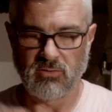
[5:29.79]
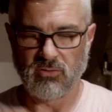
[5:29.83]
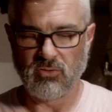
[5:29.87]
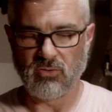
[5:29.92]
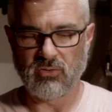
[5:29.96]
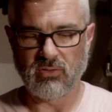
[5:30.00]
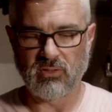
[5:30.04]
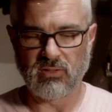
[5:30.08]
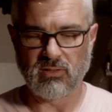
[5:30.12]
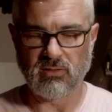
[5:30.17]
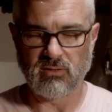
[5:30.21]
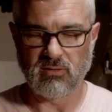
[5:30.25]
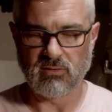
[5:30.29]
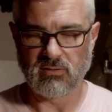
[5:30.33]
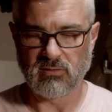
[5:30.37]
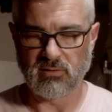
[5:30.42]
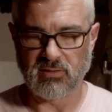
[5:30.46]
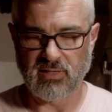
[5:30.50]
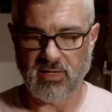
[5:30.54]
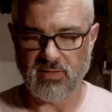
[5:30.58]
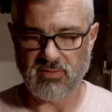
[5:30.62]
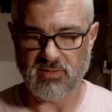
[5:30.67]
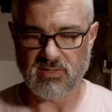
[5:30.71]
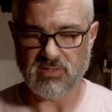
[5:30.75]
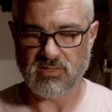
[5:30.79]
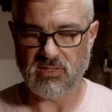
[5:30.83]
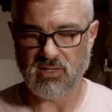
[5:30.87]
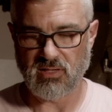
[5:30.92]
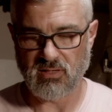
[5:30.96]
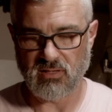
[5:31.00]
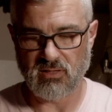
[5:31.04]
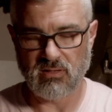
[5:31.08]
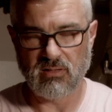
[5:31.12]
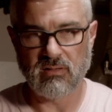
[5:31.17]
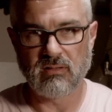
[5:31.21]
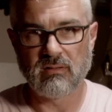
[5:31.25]
you can lay this
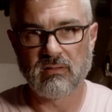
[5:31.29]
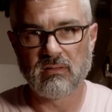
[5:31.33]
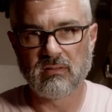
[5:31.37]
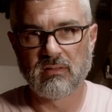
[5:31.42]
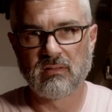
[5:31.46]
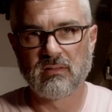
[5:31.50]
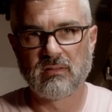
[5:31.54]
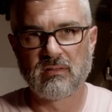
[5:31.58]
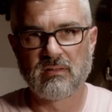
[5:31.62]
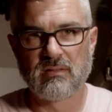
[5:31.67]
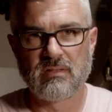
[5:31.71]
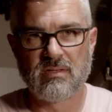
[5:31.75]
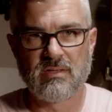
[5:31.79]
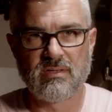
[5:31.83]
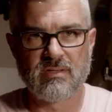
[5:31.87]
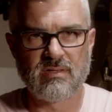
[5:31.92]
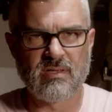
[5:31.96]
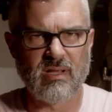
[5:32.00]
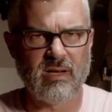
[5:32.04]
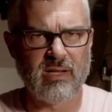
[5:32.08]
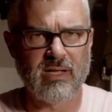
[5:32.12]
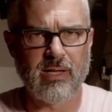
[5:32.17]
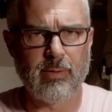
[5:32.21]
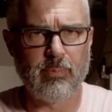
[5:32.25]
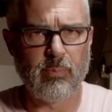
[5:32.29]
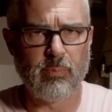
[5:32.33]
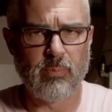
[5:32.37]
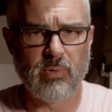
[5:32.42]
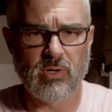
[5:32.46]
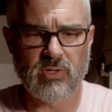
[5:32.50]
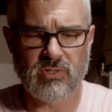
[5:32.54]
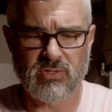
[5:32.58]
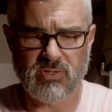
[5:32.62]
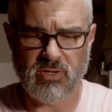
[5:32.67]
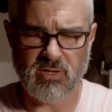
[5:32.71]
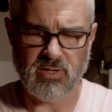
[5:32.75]
here, set a couple
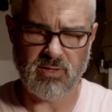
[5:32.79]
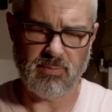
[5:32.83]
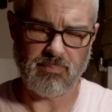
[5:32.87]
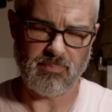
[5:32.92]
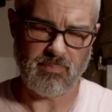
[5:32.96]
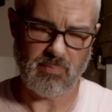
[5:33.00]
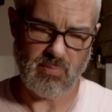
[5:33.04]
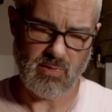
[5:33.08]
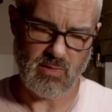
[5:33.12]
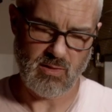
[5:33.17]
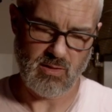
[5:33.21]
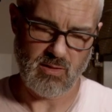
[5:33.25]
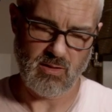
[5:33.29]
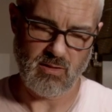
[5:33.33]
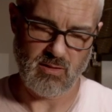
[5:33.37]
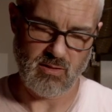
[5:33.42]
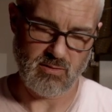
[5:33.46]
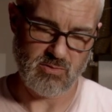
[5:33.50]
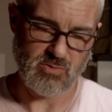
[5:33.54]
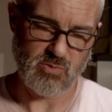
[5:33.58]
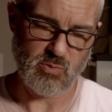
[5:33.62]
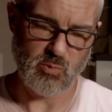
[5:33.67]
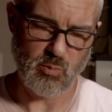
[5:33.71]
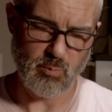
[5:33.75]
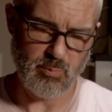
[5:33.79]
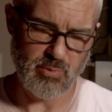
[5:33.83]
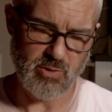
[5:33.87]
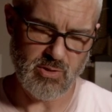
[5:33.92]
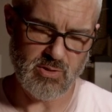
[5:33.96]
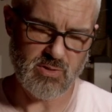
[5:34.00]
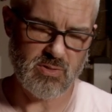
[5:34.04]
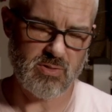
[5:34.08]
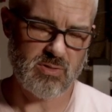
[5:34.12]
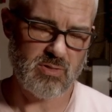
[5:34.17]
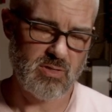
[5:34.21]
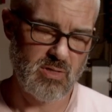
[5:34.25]
books on it, school
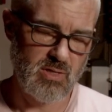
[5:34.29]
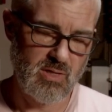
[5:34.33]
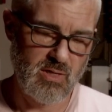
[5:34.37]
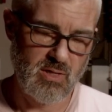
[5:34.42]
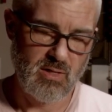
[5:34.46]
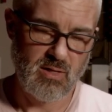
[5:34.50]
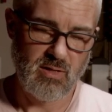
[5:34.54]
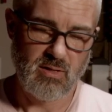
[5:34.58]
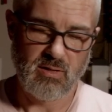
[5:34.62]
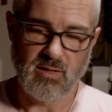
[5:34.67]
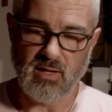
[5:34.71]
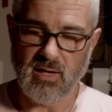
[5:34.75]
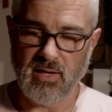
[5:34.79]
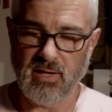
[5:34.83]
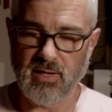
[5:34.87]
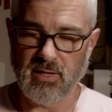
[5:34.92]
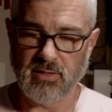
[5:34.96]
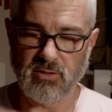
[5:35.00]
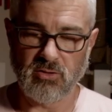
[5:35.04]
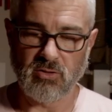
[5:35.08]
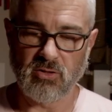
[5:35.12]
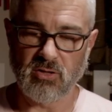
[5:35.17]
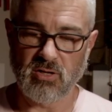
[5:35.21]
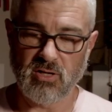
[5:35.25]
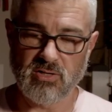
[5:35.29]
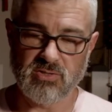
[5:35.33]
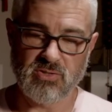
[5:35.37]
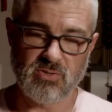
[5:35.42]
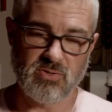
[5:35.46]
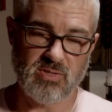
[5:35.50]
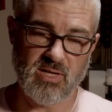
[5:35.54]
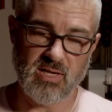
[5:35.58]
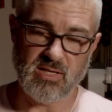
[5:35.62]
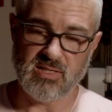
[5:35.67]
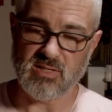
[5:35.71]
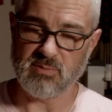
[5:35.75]
books. You could
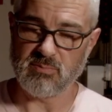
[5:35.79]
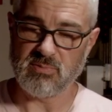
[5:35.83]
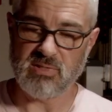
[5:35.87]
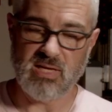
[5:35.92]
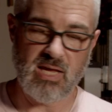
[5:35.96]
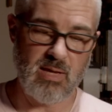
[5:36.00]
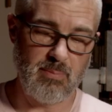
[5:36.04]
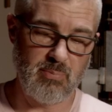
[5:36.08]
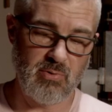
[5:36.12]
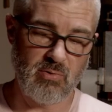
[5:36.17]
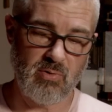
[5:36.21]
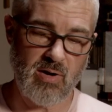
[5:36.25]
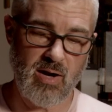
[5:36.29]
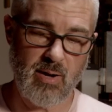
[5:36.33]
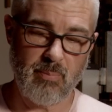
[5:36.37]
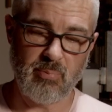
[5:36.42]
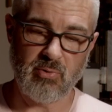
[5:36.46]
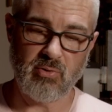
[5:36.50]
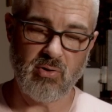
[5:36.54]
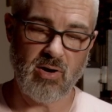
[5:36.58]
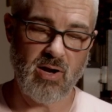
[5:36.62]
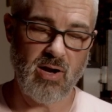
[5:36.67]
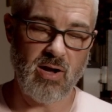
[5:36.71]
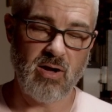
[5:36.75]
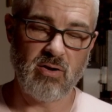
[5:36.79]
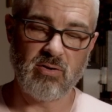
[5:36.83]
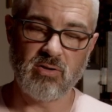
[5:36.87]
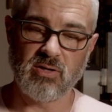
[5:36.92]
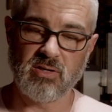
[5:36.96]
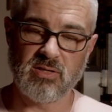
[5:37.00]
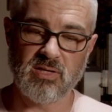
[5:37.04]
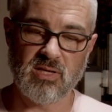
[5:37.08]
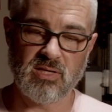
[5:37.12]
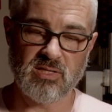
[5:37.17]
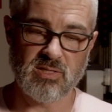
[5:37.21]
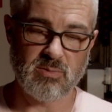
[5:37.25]
also take some tape and wrap it around.
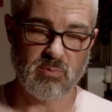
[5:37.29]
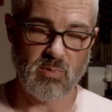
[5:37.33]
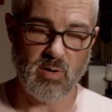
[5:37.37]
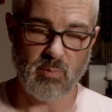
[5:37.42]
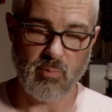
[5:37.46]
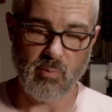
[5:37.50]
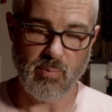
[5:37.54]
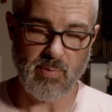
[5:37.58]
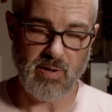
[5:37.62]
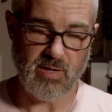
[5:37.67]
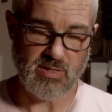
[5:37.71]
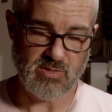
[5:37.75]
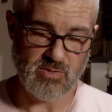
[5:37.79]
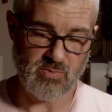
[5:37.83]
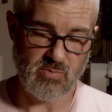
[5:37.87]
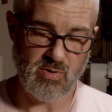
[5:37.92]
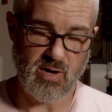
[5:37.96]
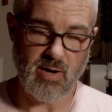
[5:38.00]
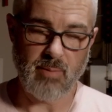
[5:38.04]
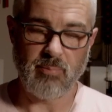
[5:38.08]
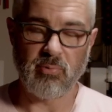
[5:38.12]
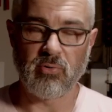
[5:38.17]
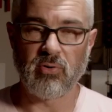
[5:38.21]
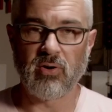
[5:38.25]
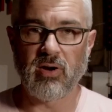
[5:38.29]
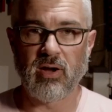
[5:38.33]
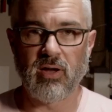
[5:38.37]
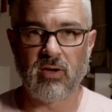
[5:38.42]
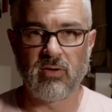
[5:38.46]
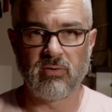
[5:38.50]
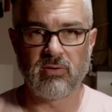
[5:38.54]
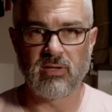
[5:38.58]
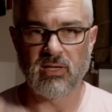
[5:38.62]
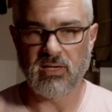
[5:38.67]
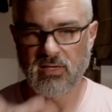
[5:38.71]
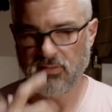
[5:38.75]
You could take some rubber bands and wrap it
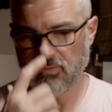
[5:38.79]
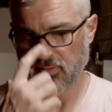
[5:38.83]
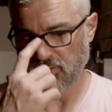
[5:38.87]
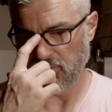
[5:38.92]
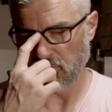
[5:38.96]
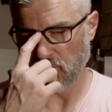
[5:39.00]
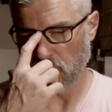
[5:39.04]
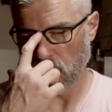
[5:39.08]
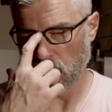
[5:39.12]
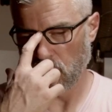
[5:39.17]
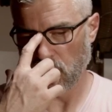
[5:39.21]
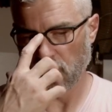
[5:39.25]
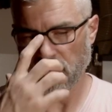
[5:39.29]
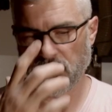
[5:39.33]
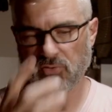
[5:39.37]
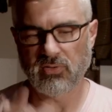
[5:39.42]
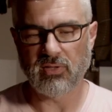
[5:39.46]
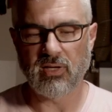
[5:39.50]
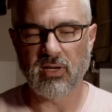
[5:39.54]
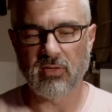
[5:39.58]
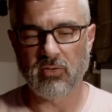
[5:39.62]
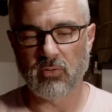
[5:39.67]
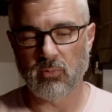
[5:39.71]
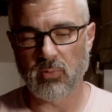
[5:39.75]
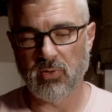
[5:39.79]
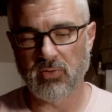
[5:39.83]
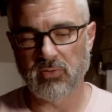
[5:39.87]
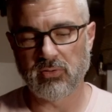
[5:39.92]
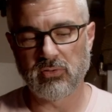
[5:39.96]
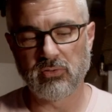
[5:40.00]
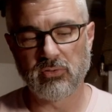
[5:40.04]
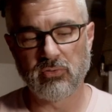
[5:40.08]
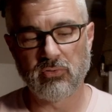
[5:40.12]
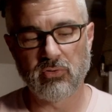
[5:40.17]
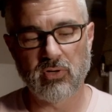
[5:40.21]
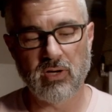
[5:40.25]
around. Anything that'll hold it together while
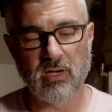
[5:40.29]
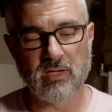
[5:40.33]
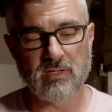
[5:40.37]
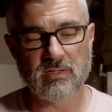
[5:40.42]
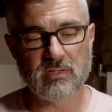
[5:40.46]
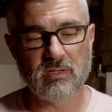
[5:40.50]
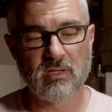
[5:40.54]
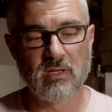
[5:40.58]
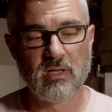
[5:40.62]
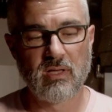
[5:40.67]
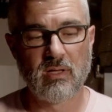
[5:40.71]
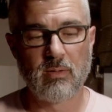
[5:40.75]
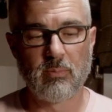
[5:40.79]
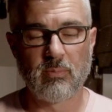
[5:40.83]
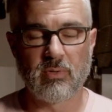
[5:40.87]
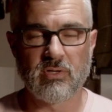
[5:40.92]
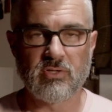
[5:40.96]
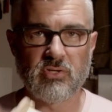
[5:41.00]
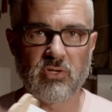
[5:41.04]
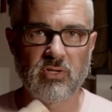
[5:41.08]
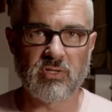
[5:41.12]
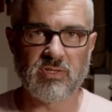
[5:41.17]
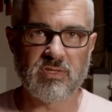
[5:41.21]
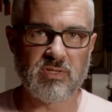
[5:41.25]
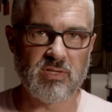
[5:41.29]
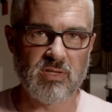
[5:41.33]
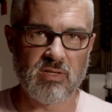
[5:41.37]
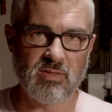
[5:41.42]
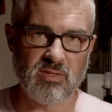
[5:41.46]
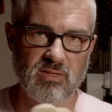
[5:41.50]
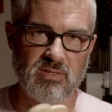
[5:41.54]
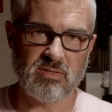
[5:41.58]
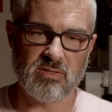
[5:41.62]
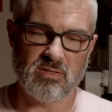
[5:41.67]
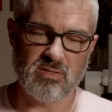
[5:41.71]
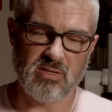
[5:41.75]
the glue dries. But as you can see,
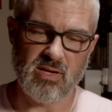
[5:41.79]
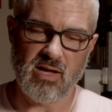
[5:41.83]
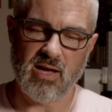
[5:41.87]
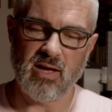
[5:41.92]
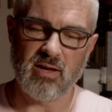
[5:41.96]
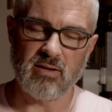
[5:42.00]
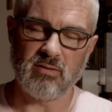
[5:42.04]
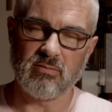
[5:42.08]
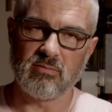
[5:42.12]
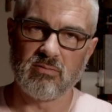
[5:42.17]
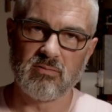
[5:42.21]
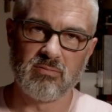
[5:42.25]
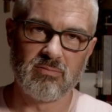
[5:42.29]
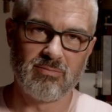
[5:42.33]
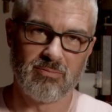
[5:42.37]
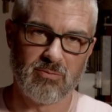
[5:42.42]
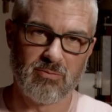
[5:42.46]
this is not